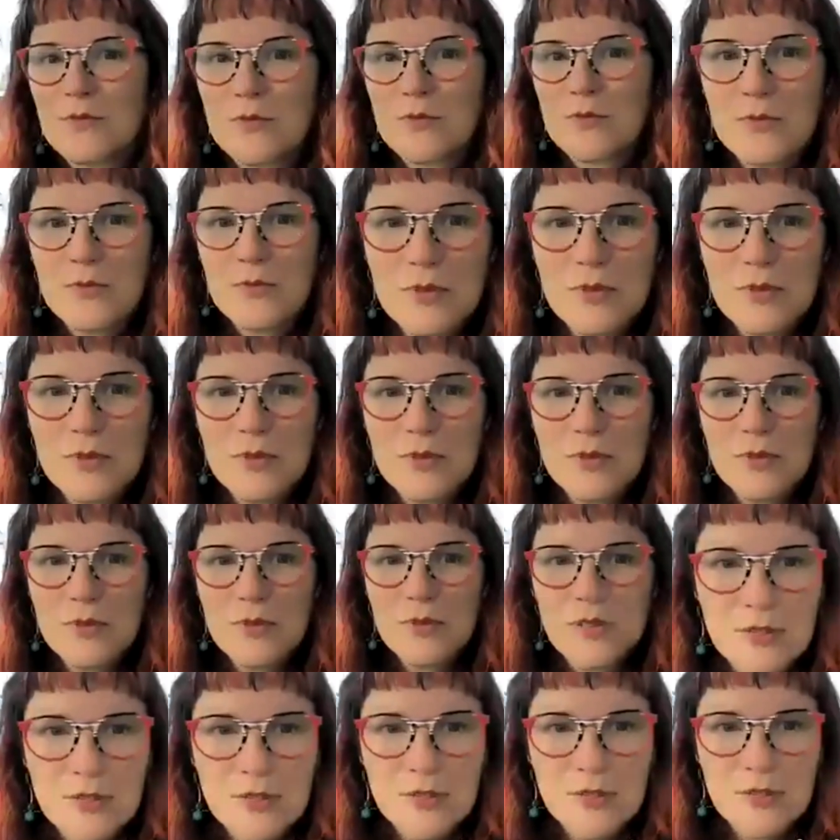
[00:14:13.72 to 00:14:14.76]
were
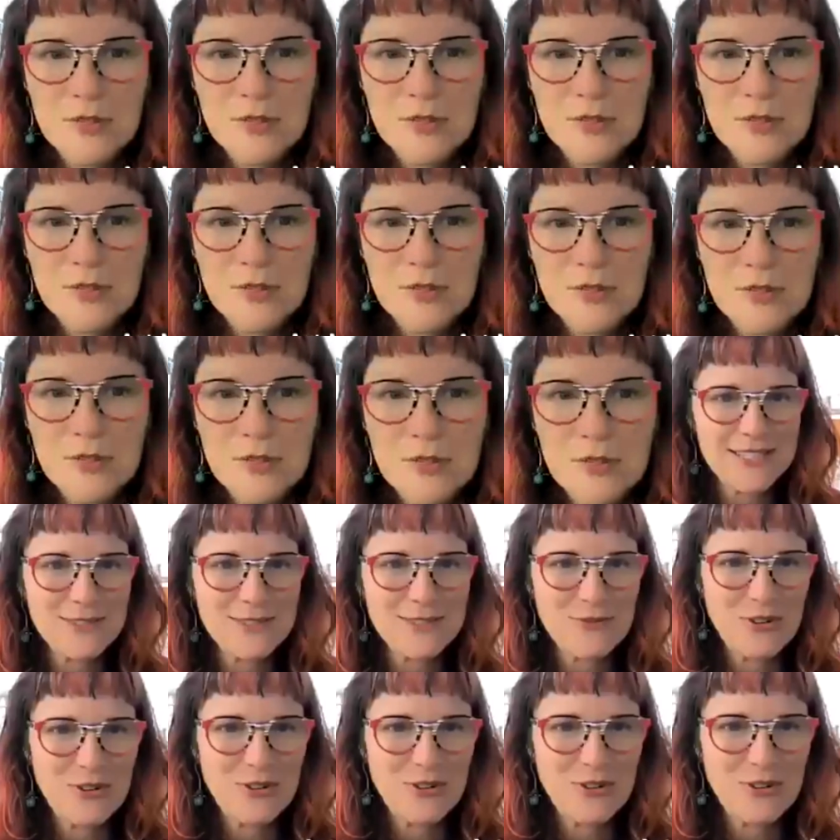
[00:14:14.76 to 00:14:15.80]
complaining about her sense of
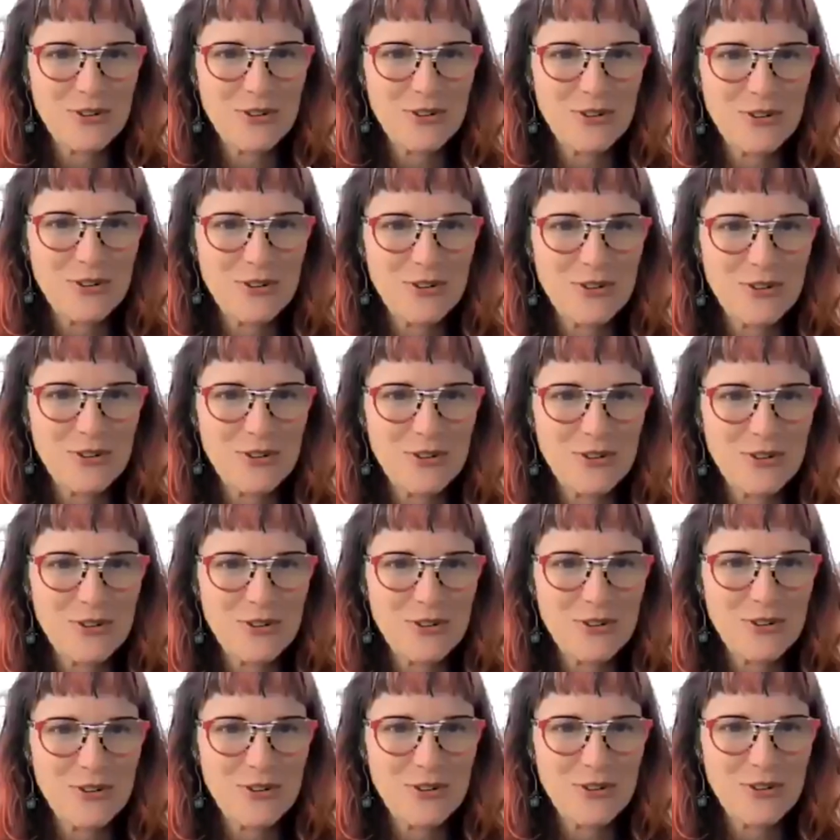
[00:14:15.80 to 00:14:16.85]
rhythm. And so
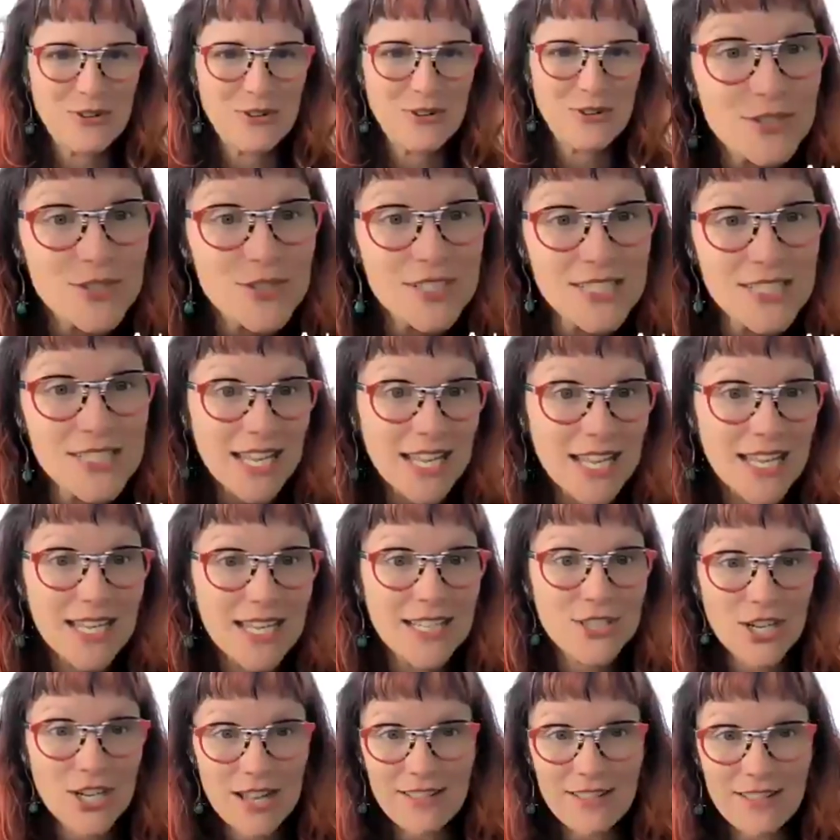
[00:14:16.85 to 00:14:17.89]
her 100-day
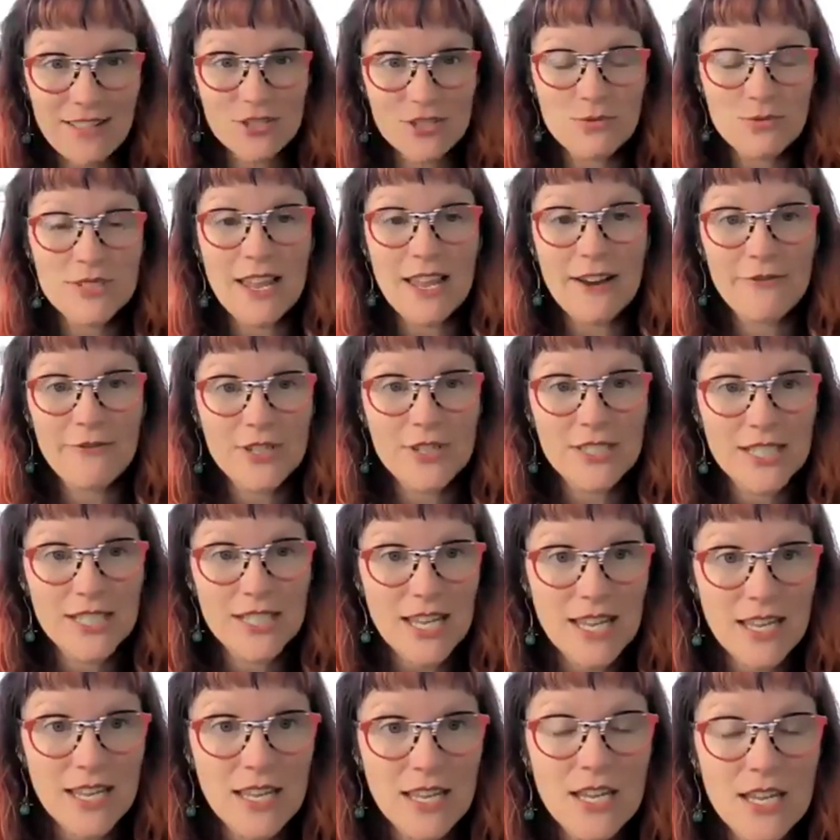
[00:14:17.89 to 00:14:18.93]
challenge was every
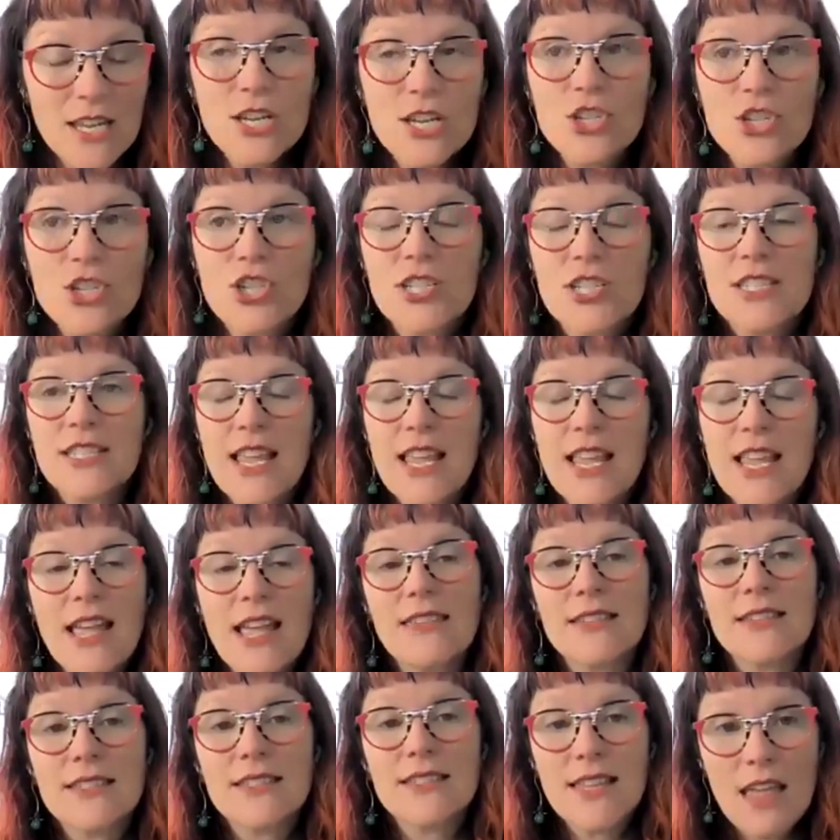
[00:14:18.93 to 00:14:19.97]
day she sang the
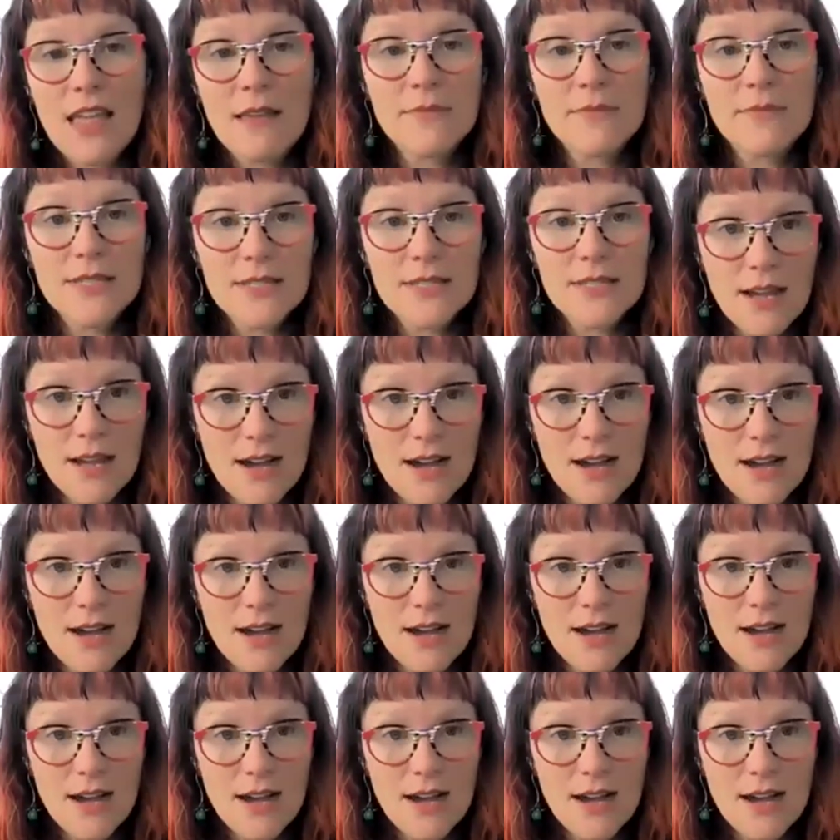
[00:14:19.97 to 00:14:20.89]
same song